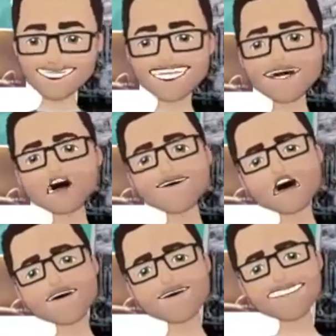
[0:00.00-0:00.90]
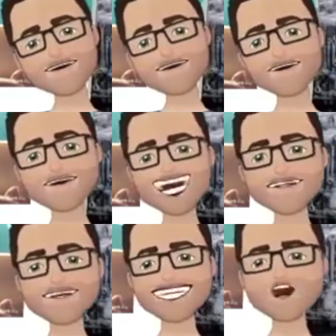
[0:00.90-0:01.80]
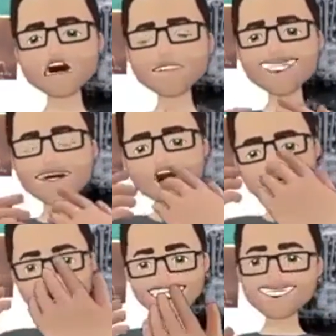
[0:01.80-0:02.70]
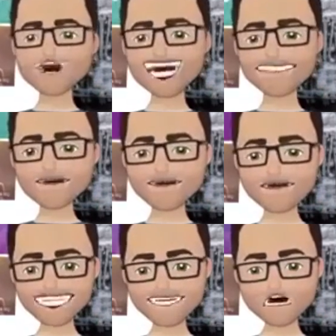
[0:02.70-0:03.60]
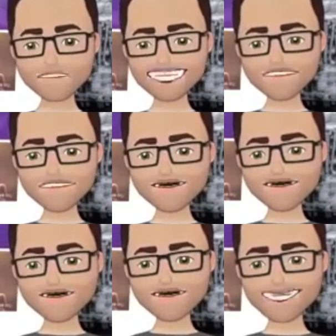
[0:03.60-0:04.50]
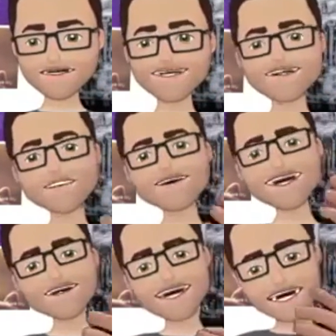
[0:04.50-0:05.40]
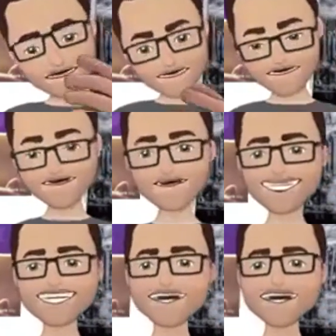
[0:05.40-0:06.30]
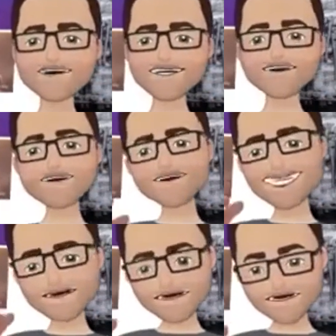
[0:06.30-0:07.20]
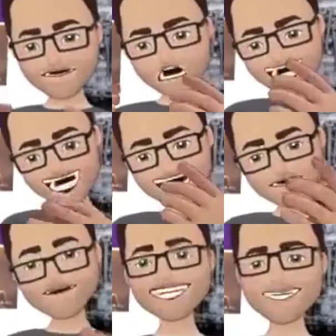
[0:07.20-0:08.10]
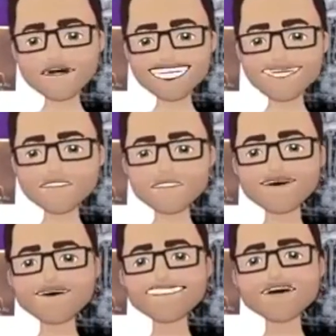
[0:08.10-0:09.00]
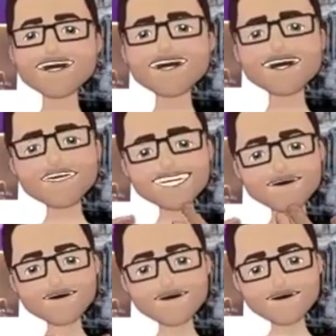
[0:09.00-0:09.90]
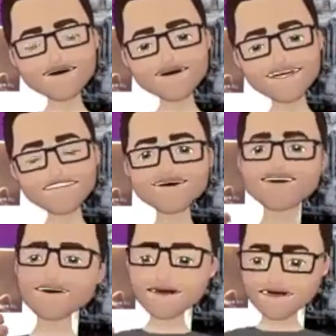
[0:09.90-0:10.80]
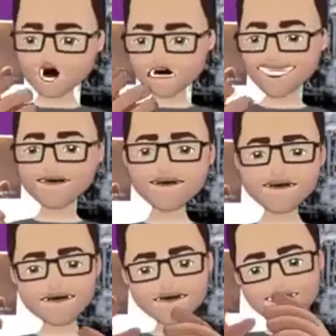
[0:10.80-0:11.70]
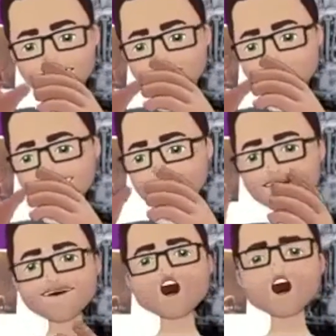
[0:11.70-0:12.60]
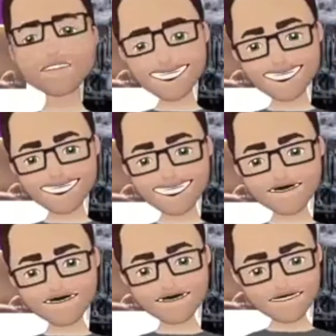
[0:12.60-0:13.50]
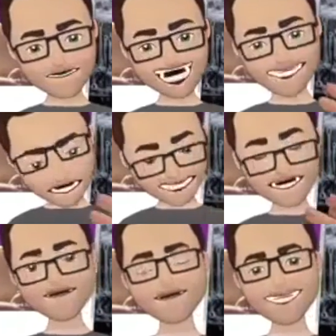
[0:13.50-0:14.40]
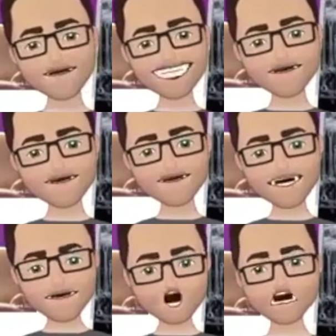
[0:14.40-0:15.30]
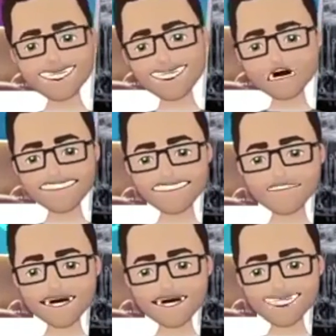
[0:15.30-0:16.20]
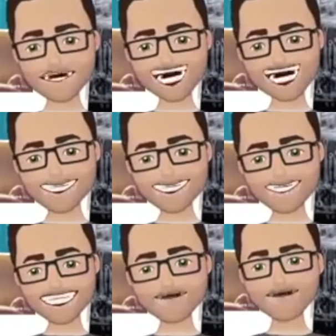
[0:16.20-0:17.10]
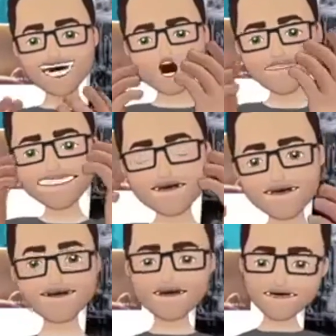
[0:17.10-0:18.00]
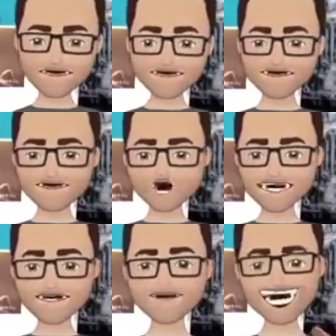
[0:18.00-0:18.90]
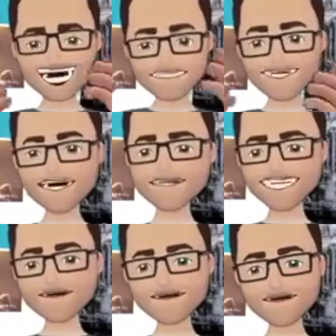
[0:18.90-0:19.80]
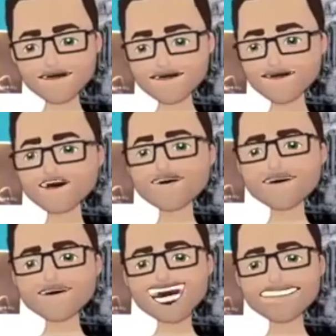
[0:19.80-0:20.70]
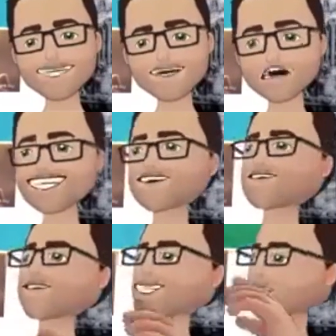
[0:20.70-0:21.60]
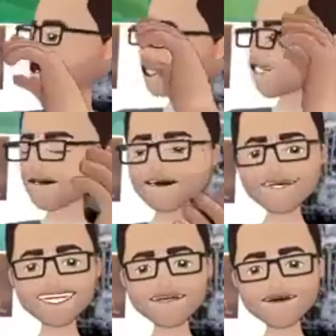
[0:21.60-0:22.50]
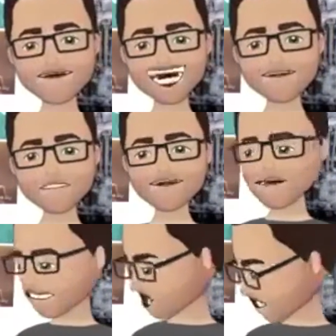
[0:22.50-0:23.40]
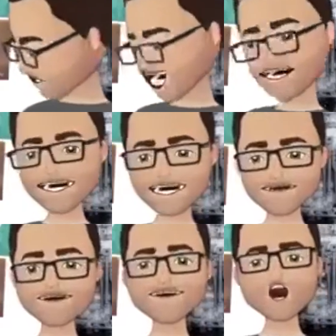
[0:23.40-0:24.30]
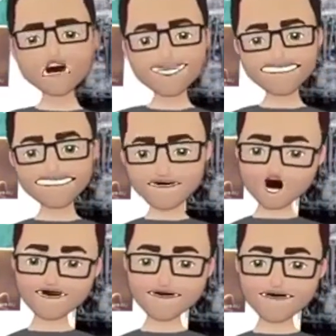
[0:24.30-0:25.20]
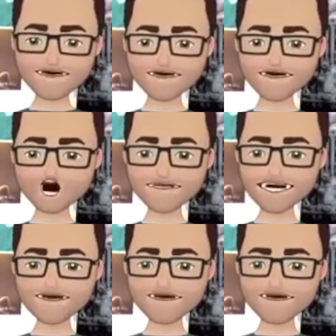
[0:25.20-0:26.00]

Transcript: But at the conference, he was talking about healthcare interfaces. You have Sensely, another healthcare virtual assistant that puts a character called Molly in front of a triaging system that people can use within the NHS, and it's an app that you can download. Personality is the key. Personality, I think, is what's going to make a virtual space or these technologies more acceptable to patients.